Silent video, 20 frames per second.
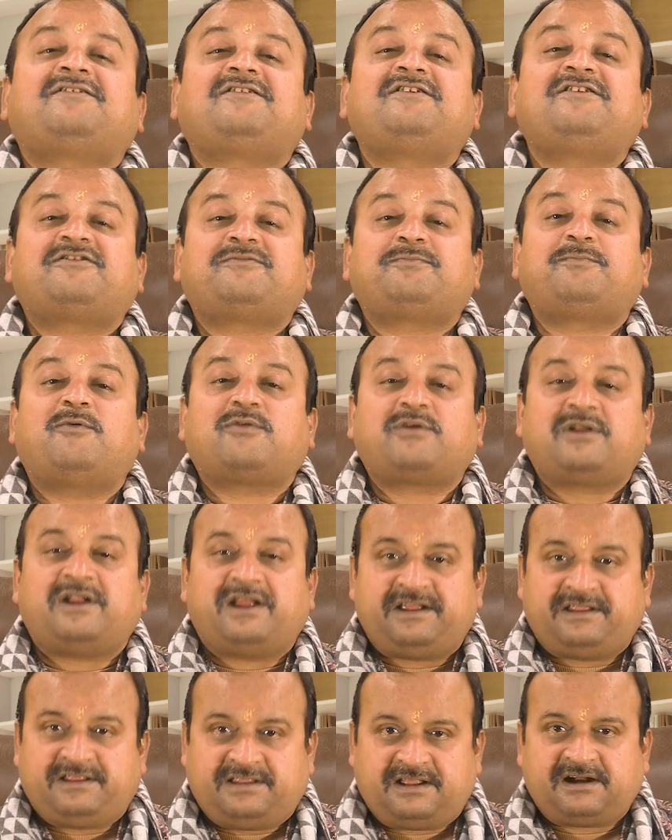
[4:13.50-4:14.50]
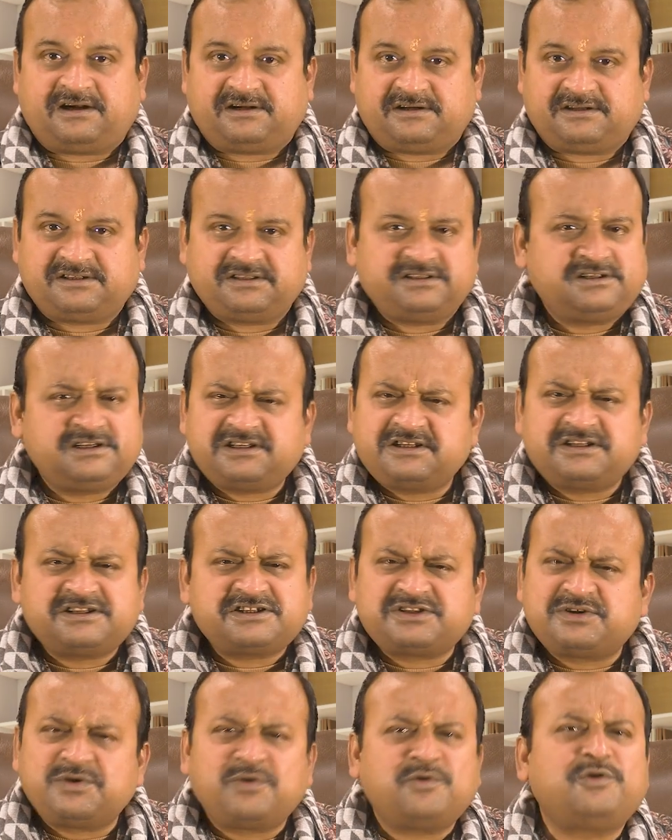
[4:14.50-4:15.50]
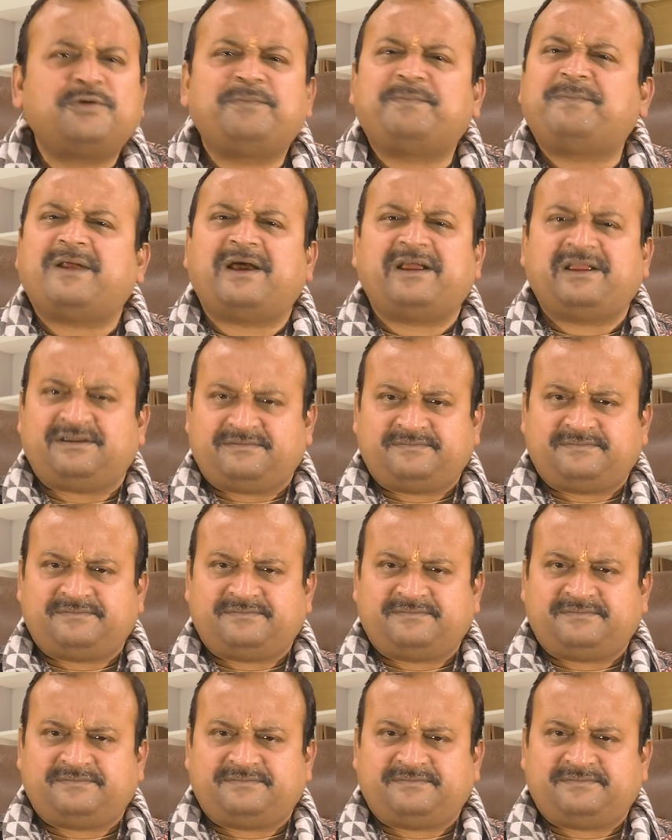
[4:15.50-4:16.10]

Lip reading: she spoke like that. It is no reply.